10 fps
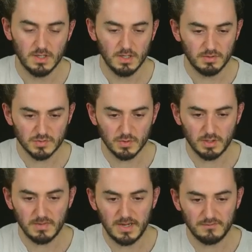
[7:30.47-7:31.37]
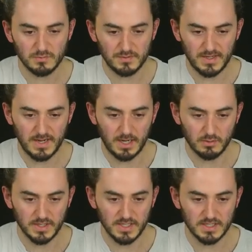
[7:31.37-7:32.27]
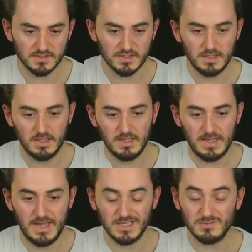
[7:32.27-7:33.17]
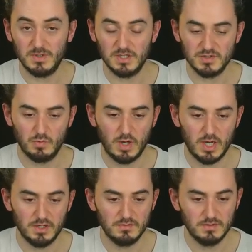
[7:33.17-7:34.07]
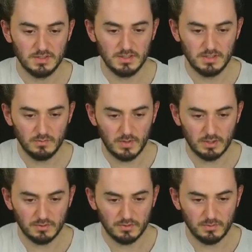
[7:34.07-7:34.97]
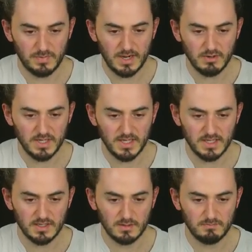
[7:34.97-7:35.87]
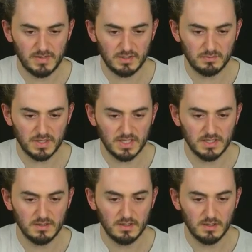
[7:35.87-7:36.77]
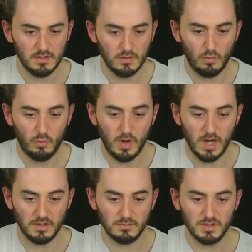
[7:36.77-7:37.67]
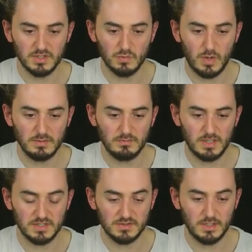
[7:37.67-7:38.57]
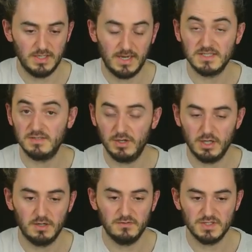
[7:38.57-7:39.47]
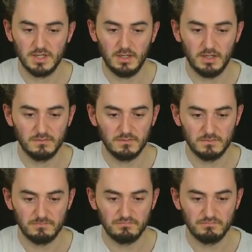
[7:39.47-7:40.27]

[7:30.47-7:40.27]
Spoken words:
Because what I'm left with now is x plus 1, well, the power here better be 1, because 1 plus negative a half is a half.